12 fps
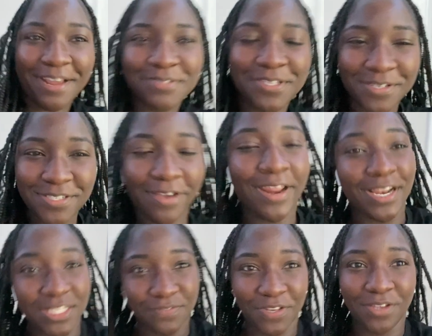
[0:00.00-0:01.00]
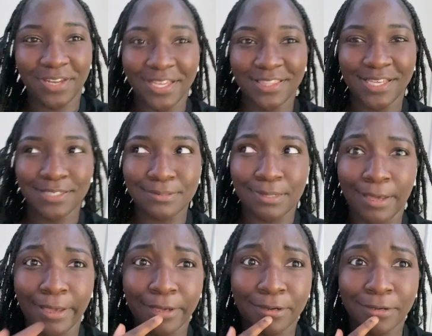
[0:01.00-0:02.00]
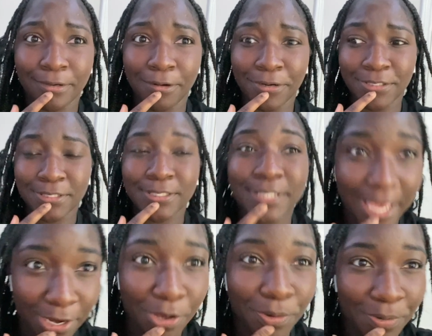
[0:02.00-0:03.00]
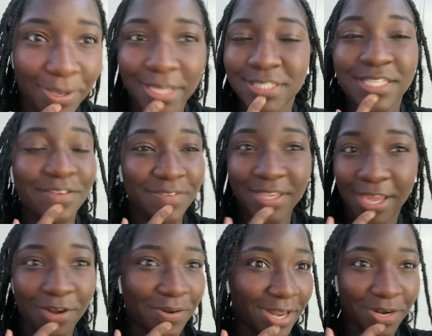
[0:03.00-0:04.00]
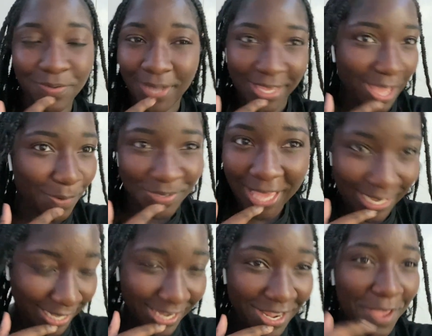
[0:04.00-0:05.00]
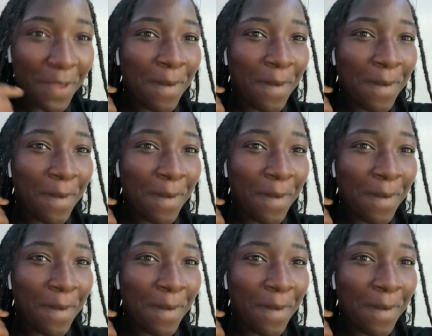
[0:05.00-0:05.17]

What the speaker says: I'm so sorry to end this video like this. Like, girl, this is ghetto, okay? It's giving ghetto, and I don't like how it ended.